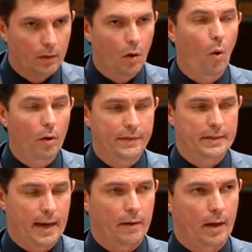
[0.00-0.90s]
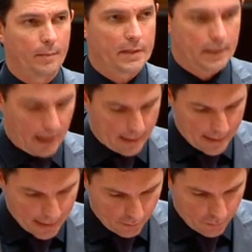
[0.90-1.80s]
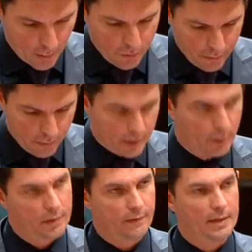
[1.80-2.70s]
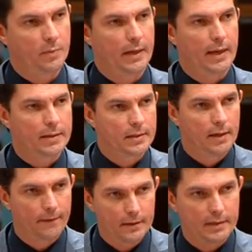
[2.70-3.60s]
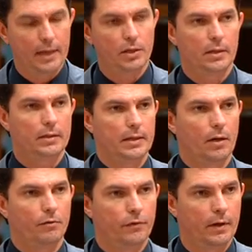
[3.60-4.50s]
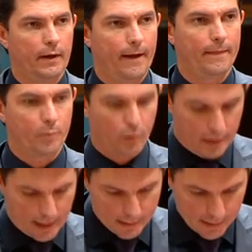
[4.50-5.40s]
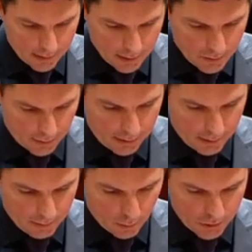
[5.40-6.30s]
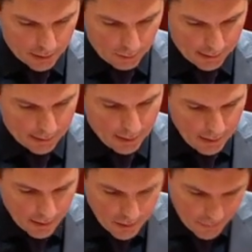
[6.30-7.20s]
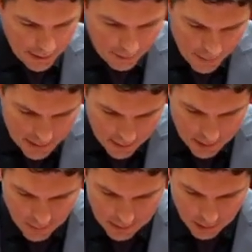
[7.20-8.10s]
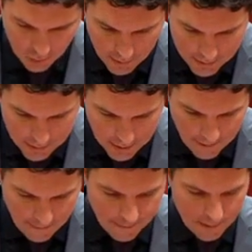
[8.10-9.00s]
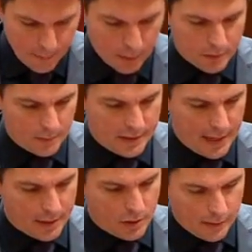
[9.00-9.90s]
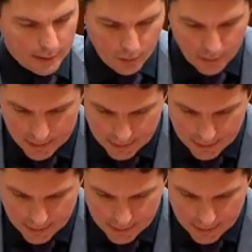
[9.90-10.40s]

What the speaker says: all of these outcomes, are negative both for the viewers of SBS, the station itself, and the broadcasting industry more generally. Because if the government's estimates are correct, then the bill substantially increases